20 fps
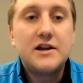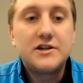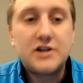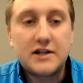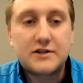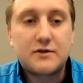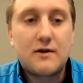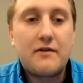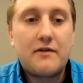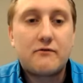
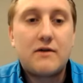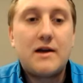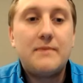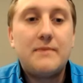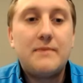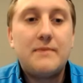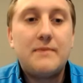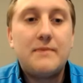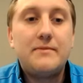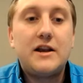shots around the
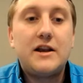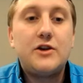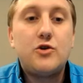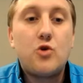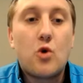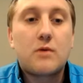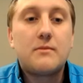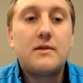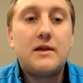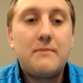rim that he
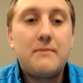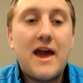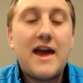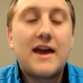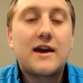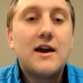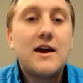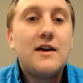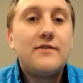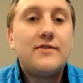normally
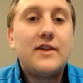make